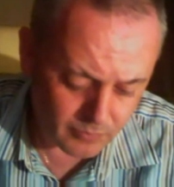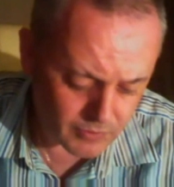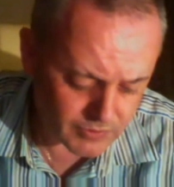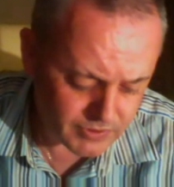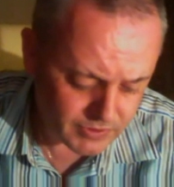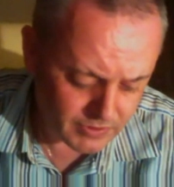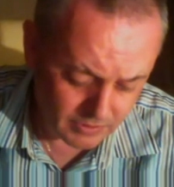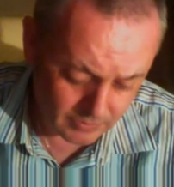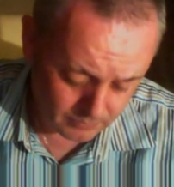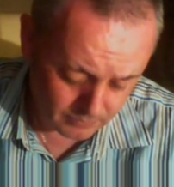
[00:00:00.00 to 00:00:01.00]
mud,
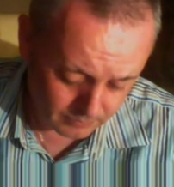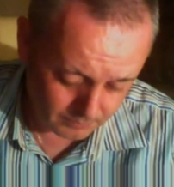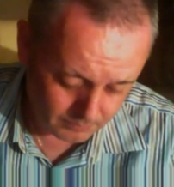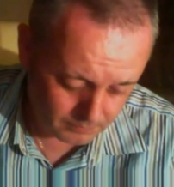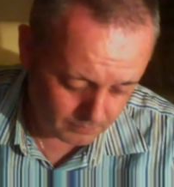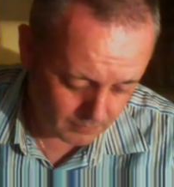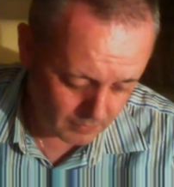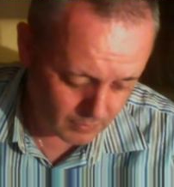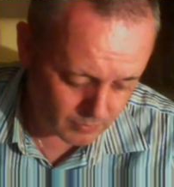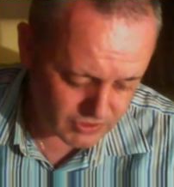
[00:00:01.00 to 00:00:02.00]

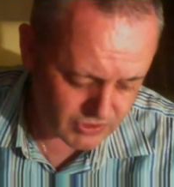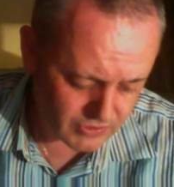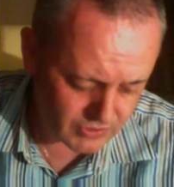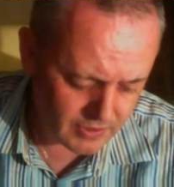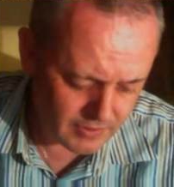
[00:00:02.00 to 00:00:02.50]
who would sunder